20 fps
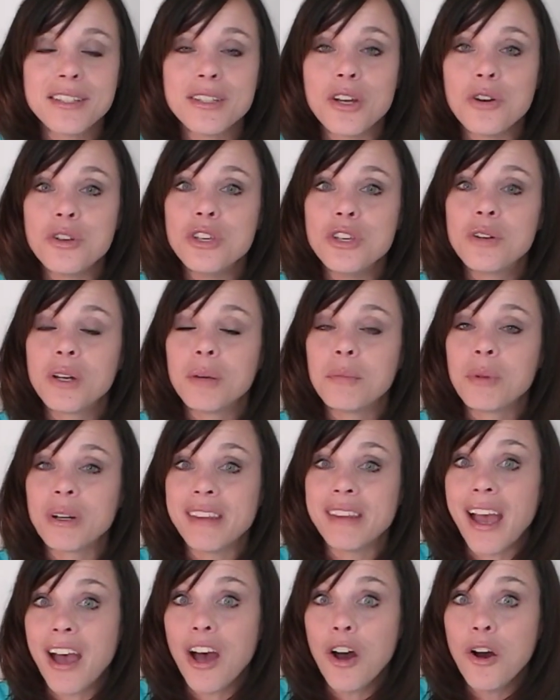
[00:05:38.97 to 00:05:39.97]
So you could
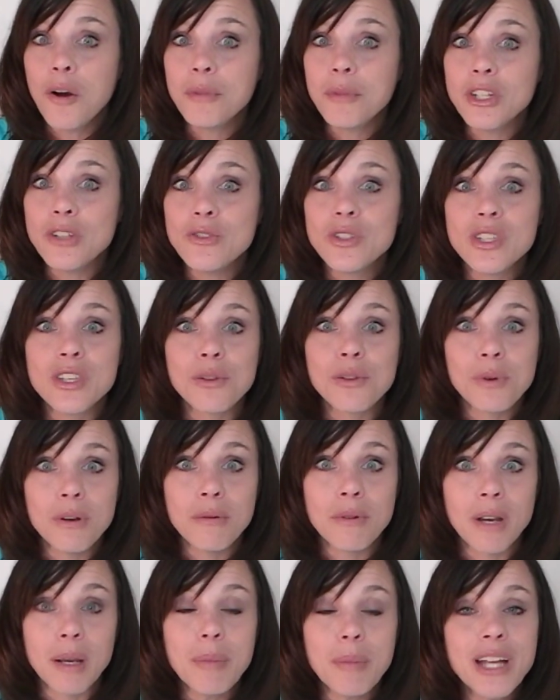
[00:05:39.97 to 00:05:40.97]
bring that home and use a
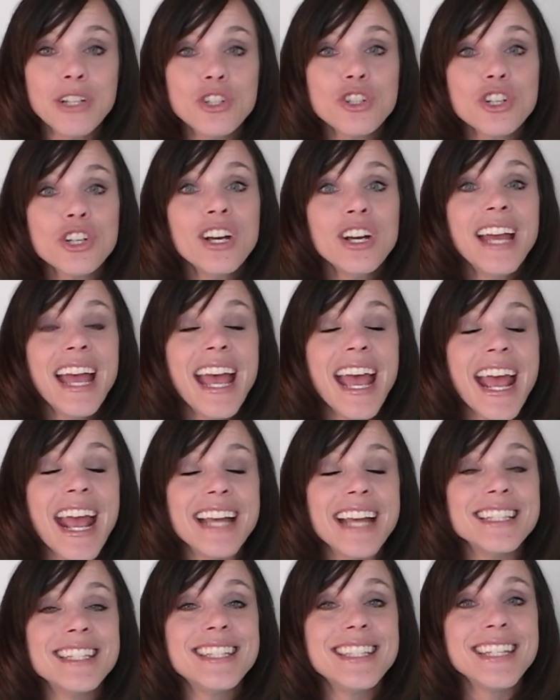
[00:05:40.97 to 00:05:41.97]
3-ring puncher
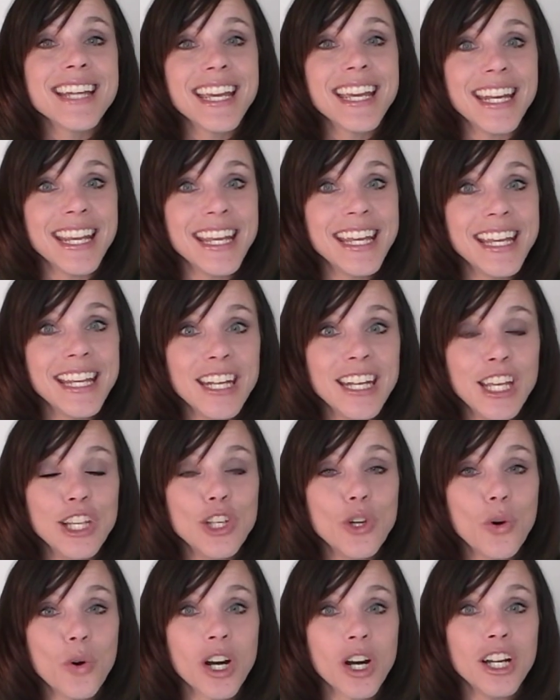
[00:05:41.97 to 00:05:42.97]
and stick it in
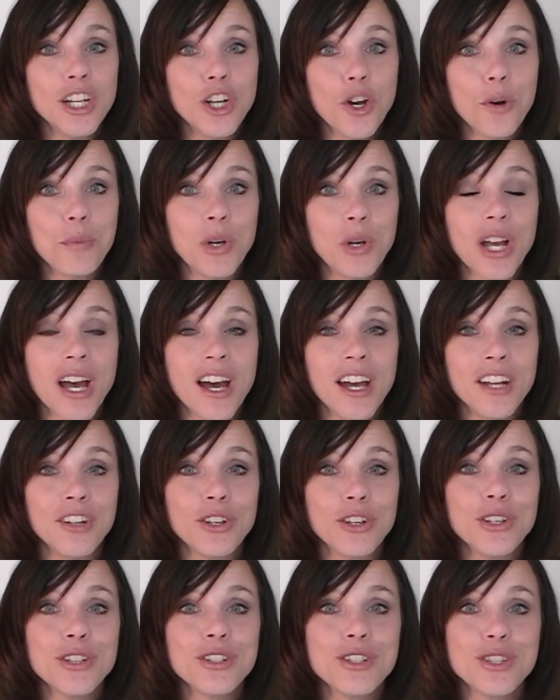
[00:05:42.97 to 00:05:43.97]
your notebook
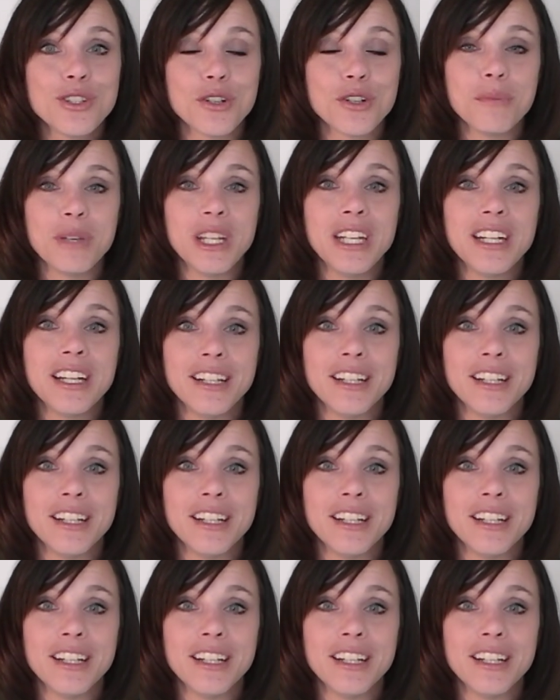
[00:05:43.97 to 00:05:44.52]
under sermon